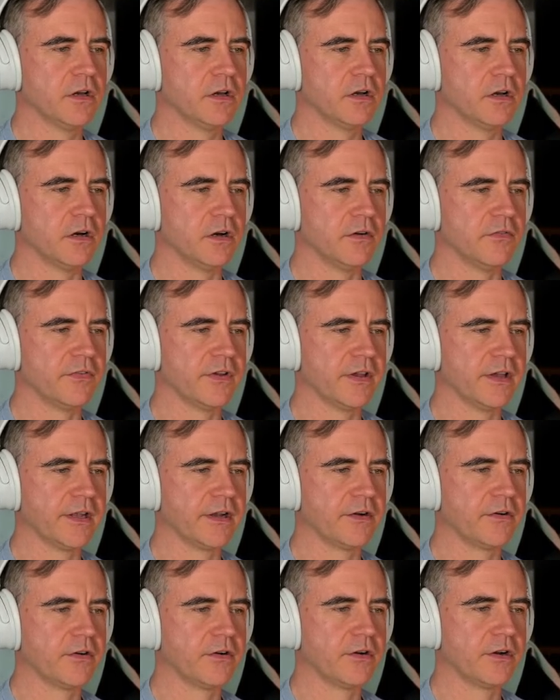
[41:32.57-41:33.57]
of
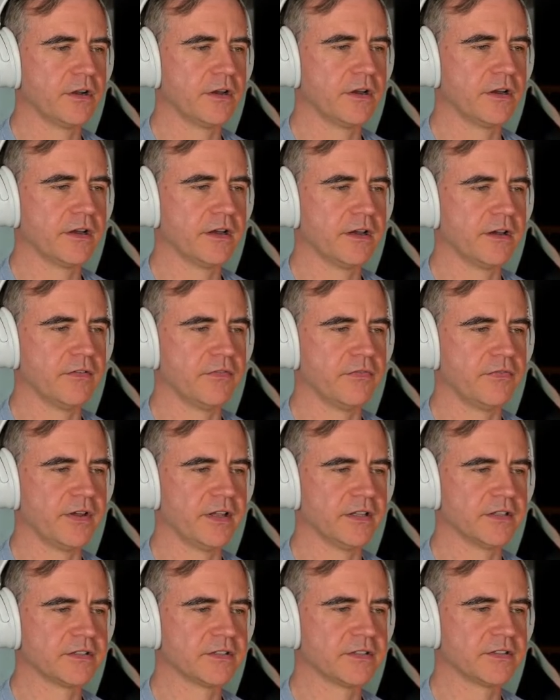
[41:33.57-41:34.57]
error
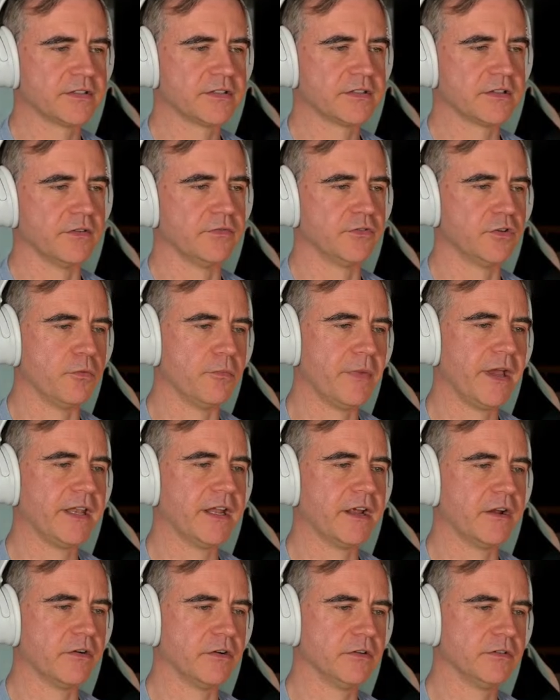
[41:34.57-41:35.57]
events, of domain
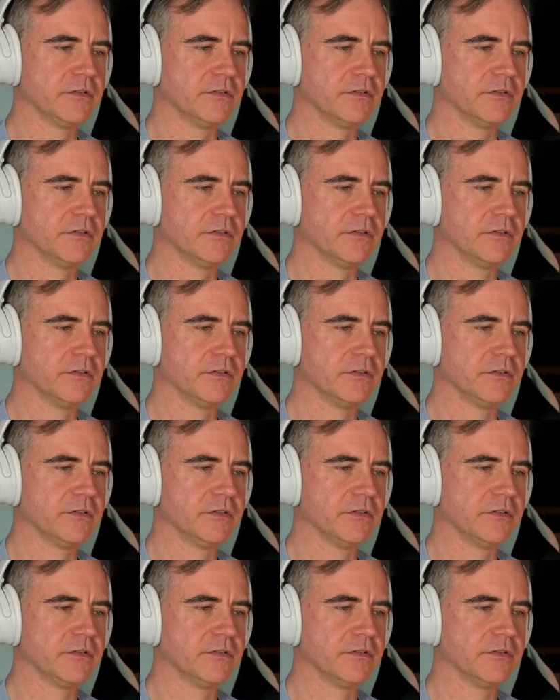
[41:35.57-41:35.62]
error